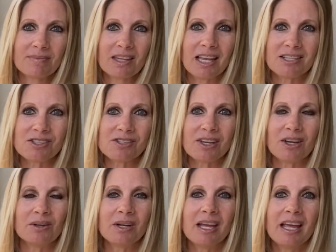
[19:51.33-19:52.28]
And
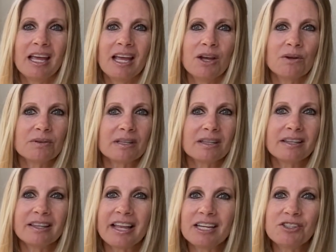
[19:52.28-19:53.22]
so
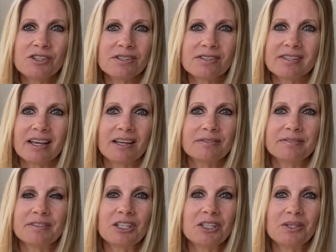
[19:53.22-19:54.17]
let yourself
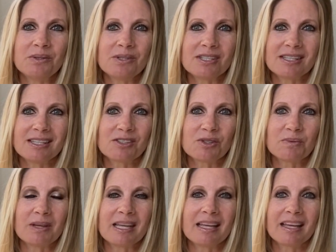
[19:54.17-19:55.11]
loose this
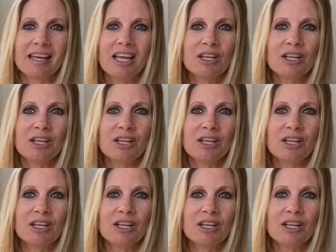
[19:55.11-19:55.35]
week.